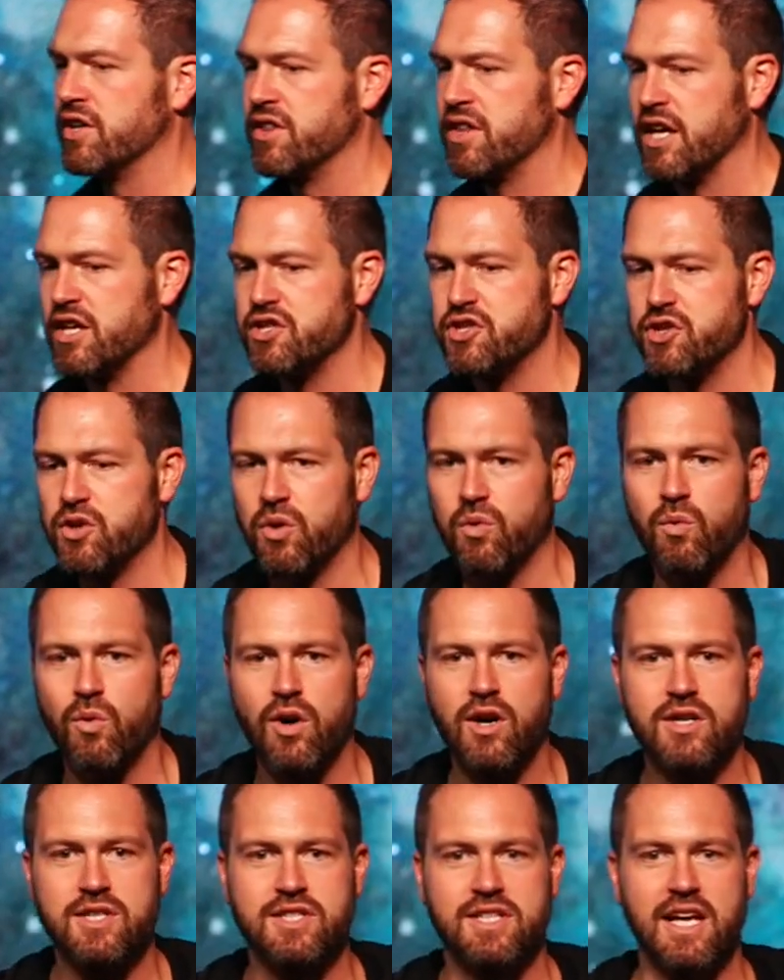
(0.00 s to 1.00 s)
things. Your
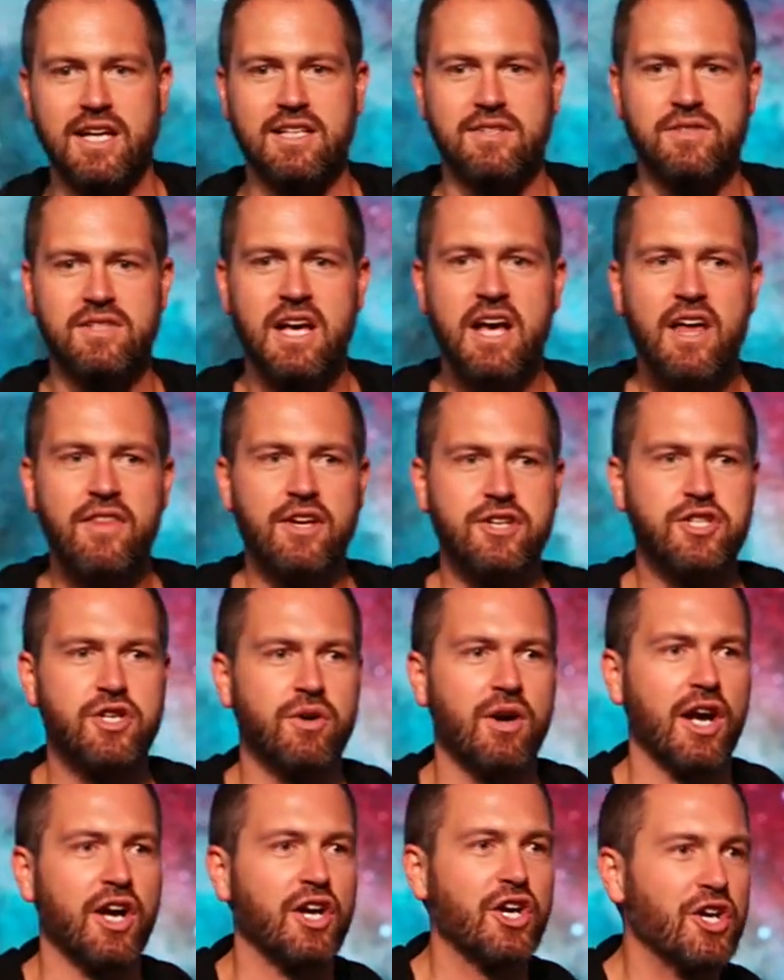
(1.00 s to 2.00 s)
word says that
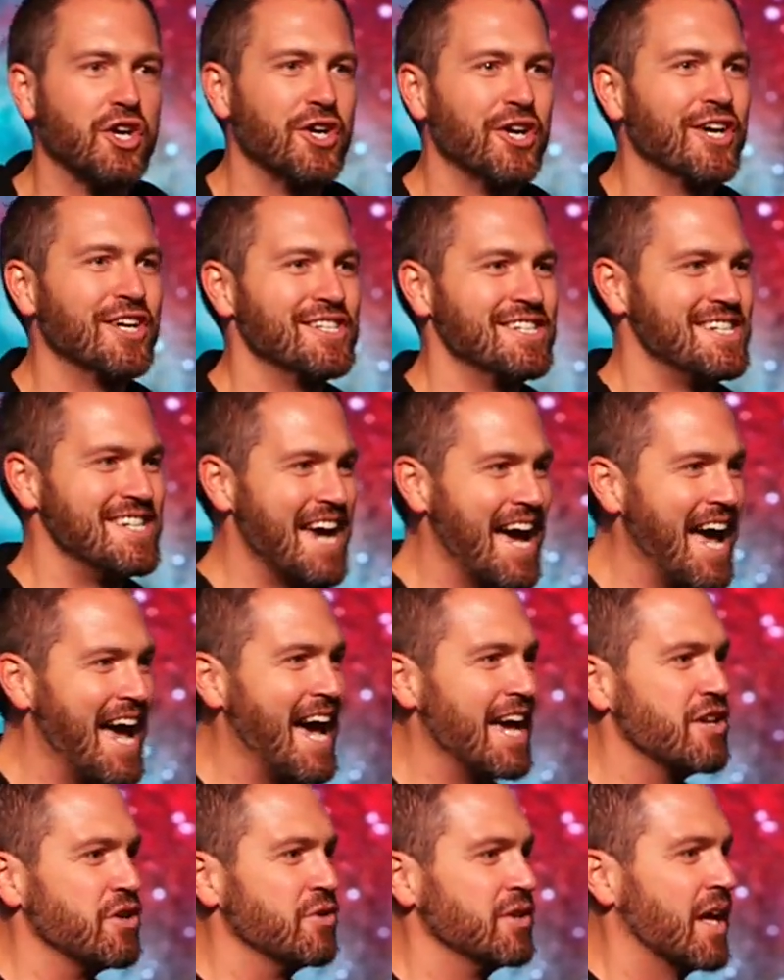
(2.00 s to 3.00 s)
you're a good
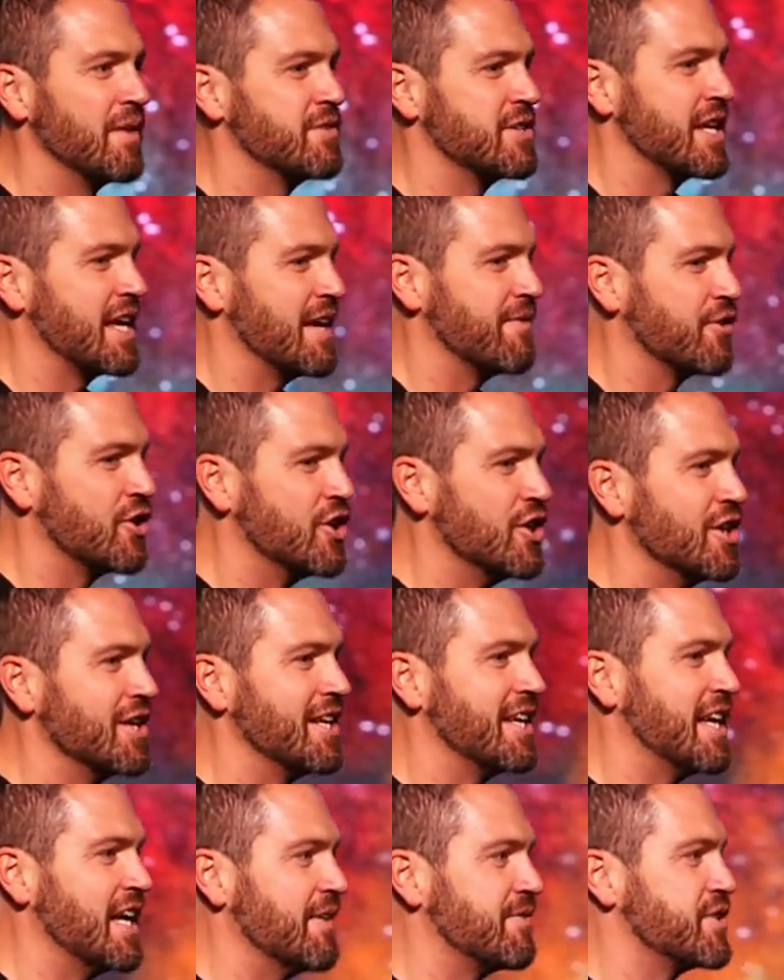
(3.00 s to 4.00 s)
dad who loves to give
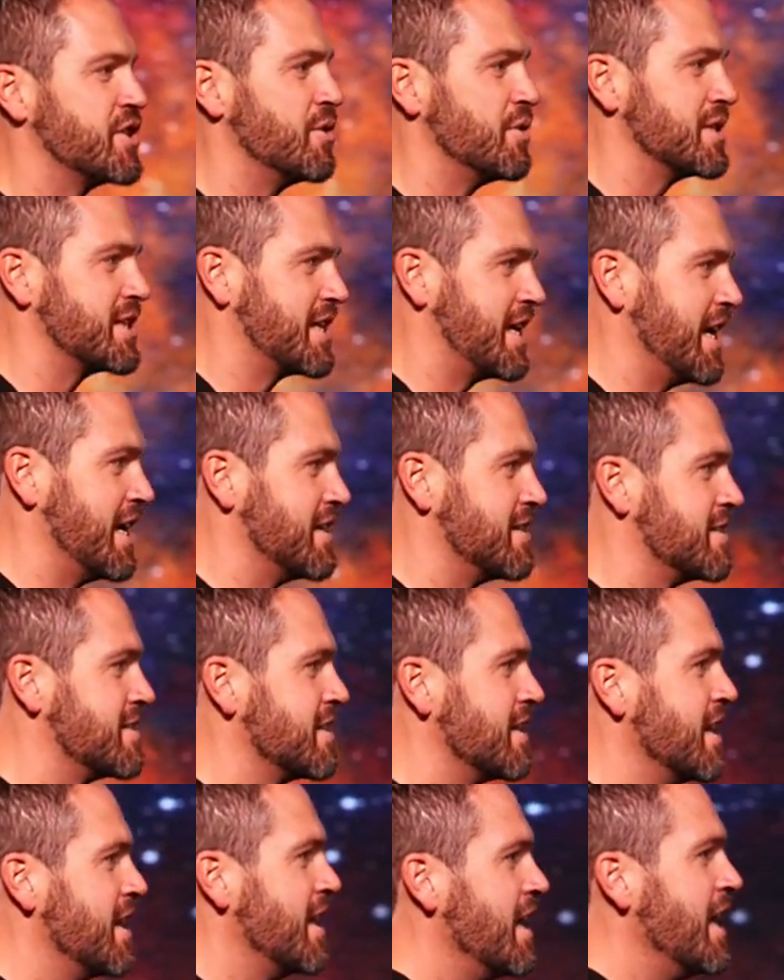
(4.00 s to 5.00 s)
good gifts to his kids.
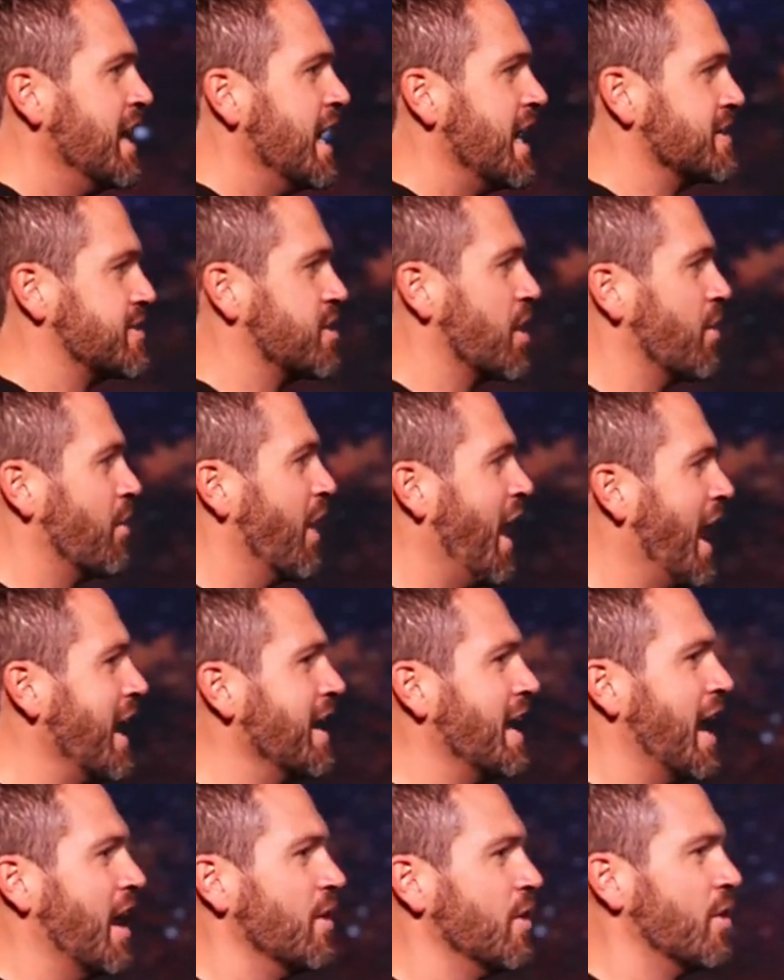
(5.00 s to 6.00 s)
And so, right
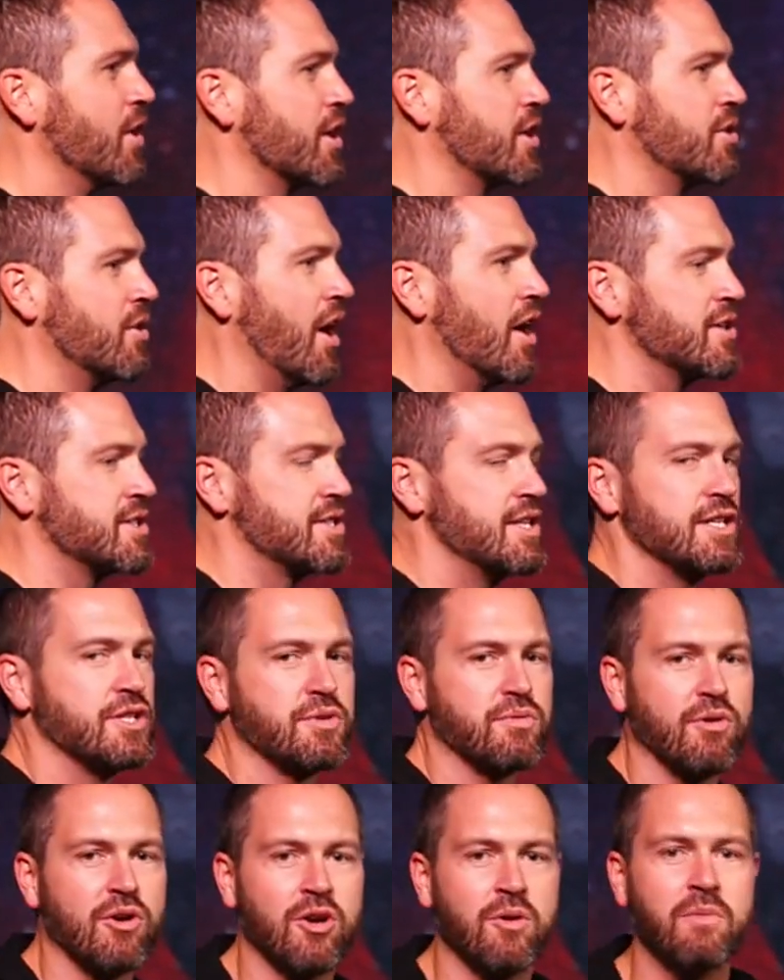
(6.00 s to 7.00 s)
now, Lord, across
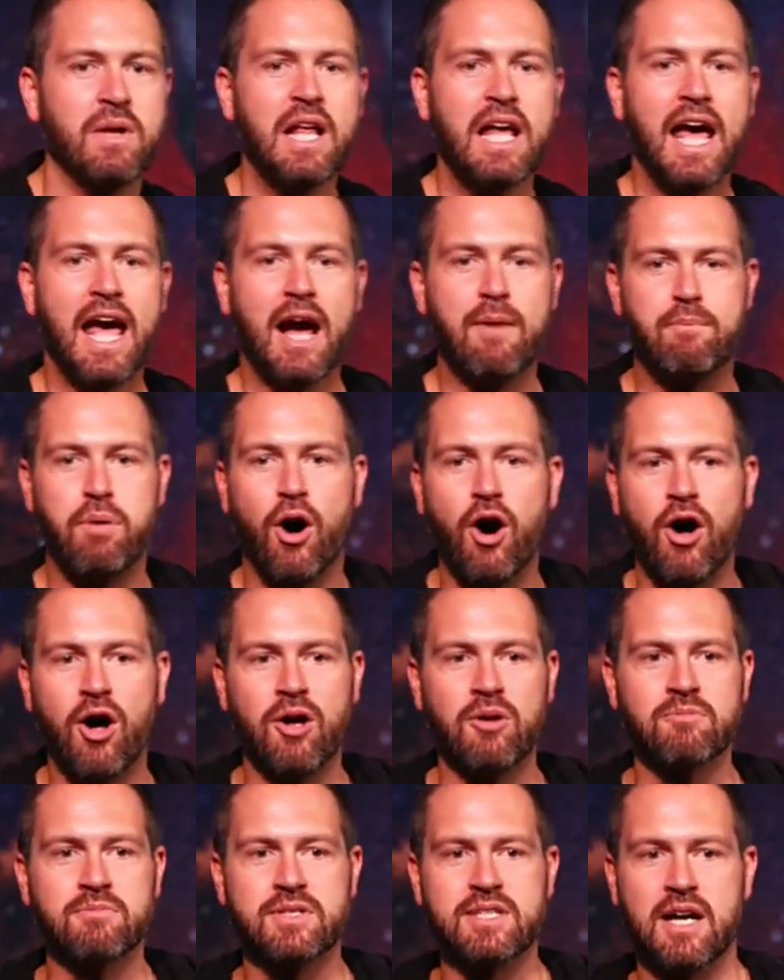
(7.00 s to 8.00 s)
this room,
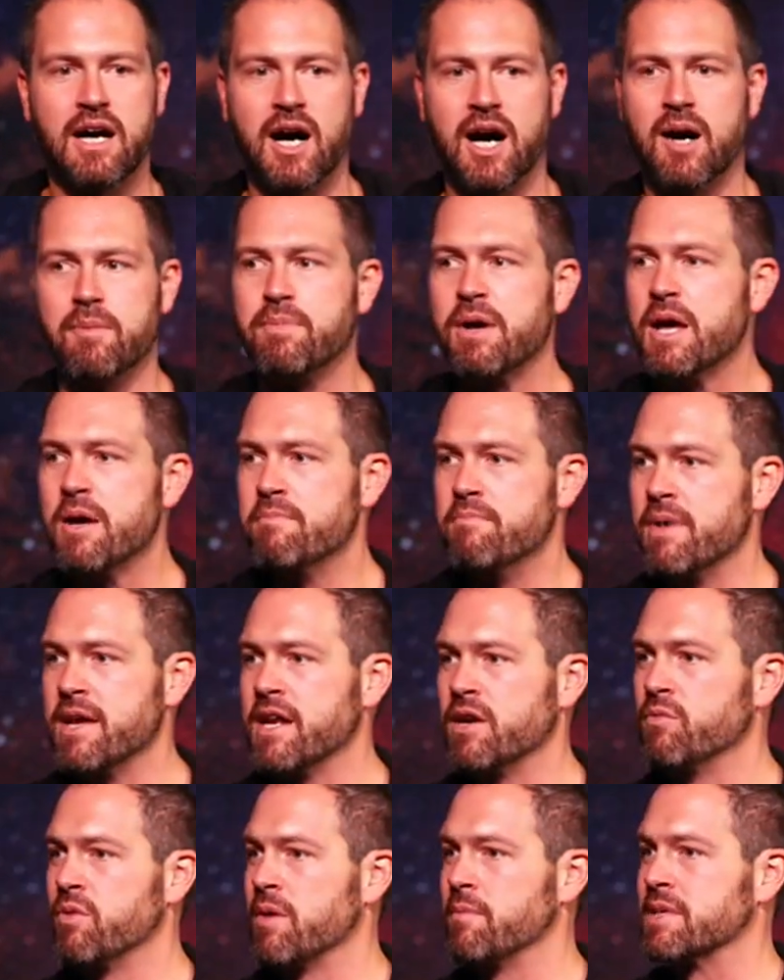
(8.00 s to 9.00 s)
palms up, men
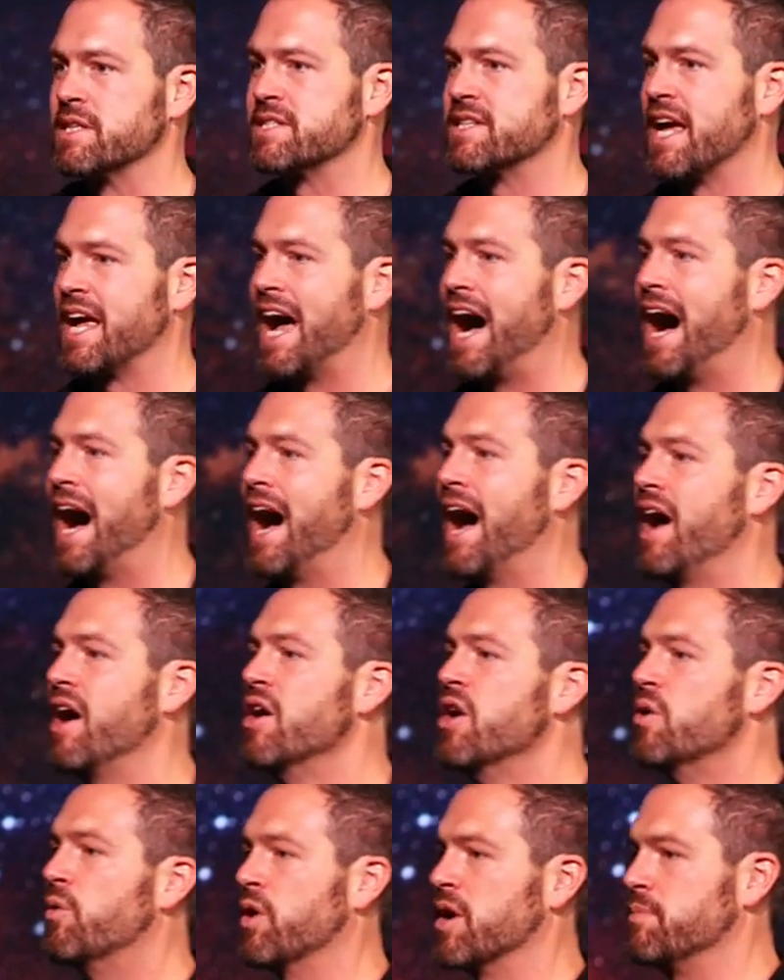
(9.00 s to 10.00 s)
and women say, I
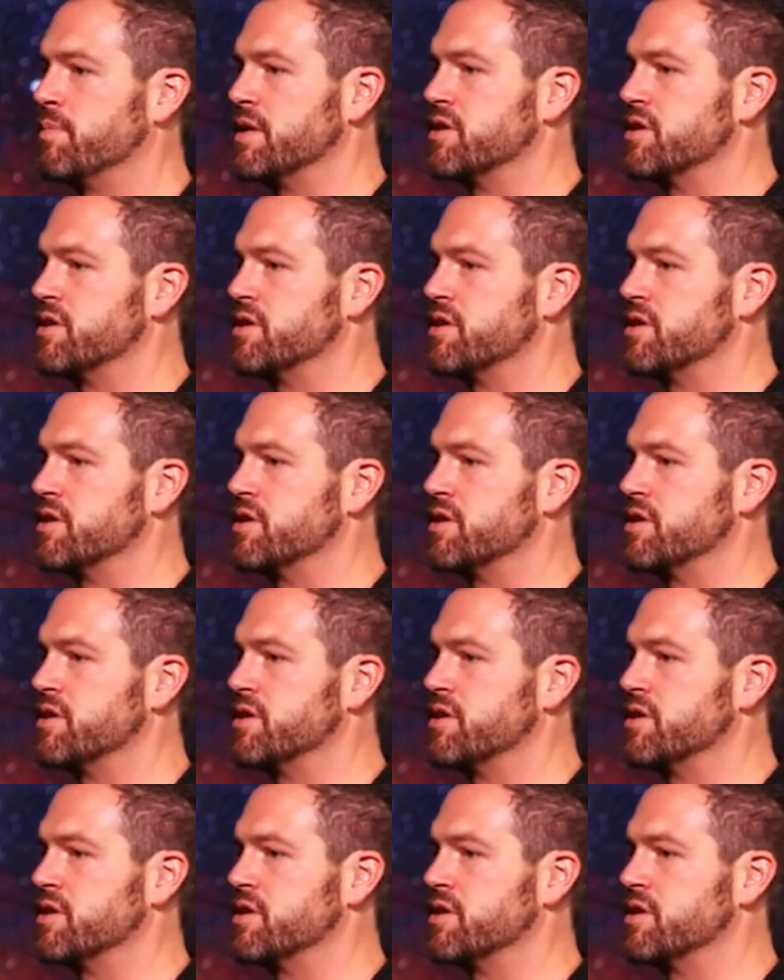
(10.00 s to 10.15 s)
want to be